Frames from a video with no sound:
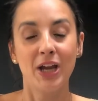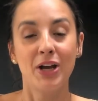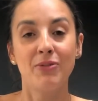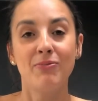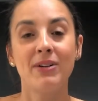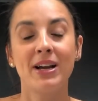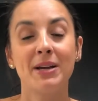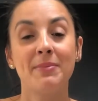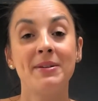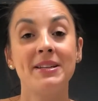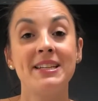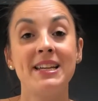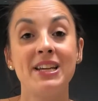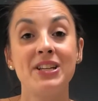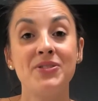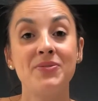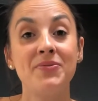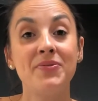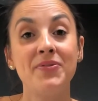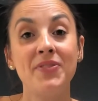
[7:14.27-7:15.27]

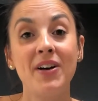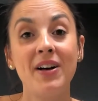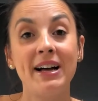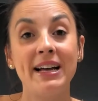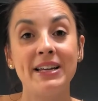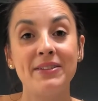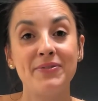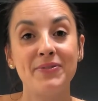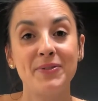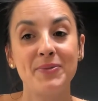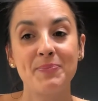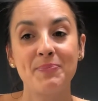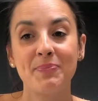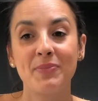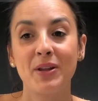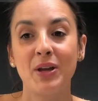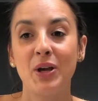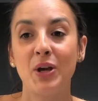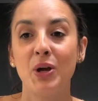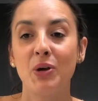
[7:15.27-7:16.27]
Recommendation 5,
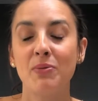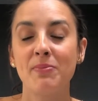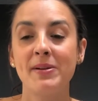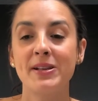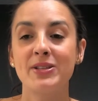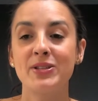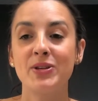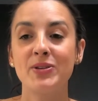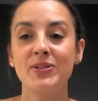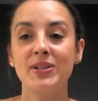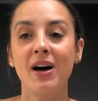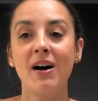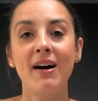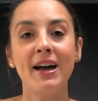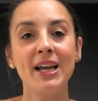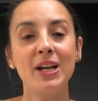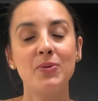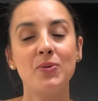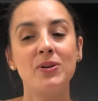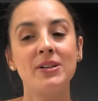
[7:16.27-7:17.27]
we must use
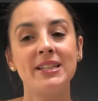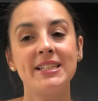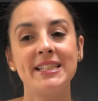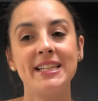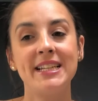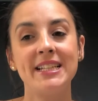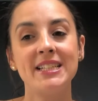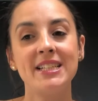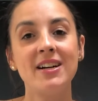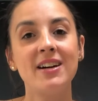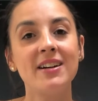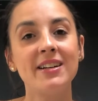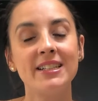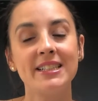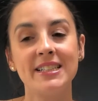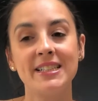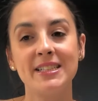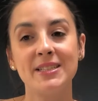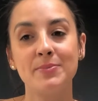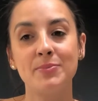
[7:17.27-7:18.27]
high quality
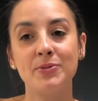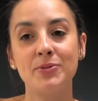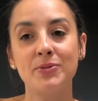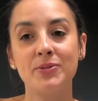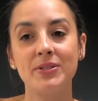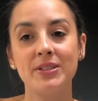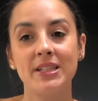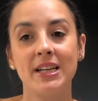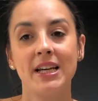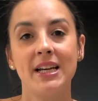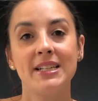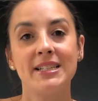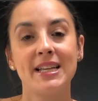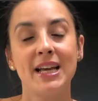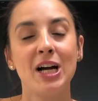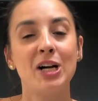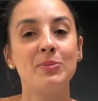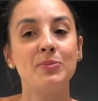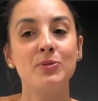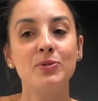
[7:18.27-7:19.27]
targeted support to
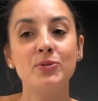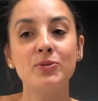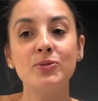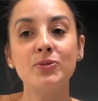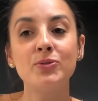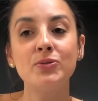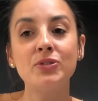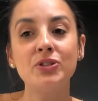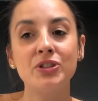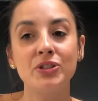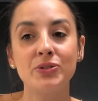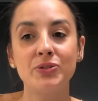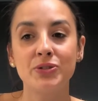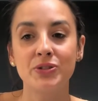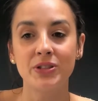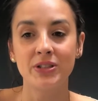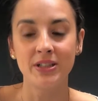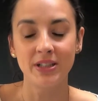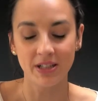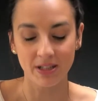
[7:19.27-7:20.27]
help all
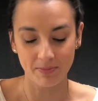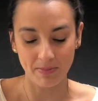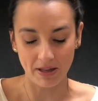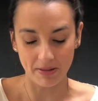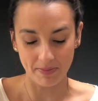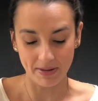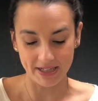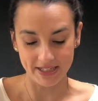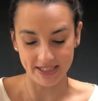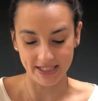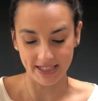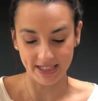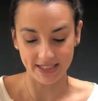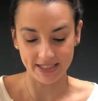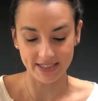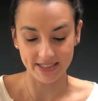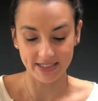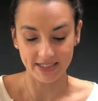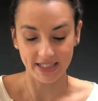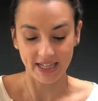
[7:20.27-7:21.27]
children learn
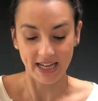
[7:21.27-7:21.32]
mathematics.